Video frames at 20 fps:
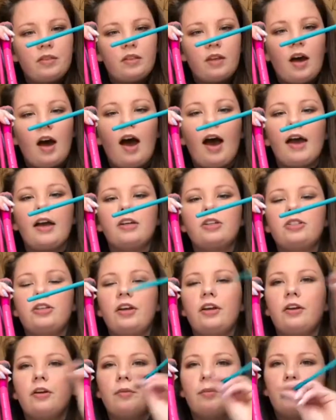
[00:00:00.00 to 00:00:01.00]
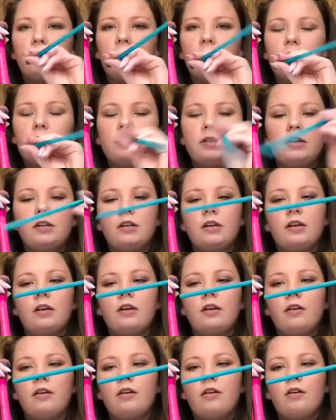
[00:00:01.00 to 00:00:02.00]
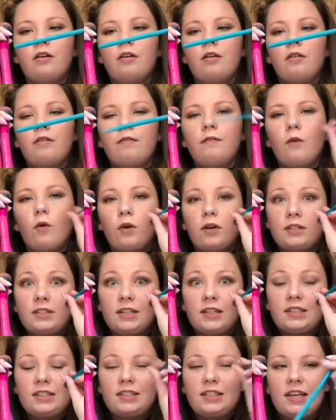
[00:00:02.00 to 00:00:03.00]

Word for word: the eyeshader B M D four six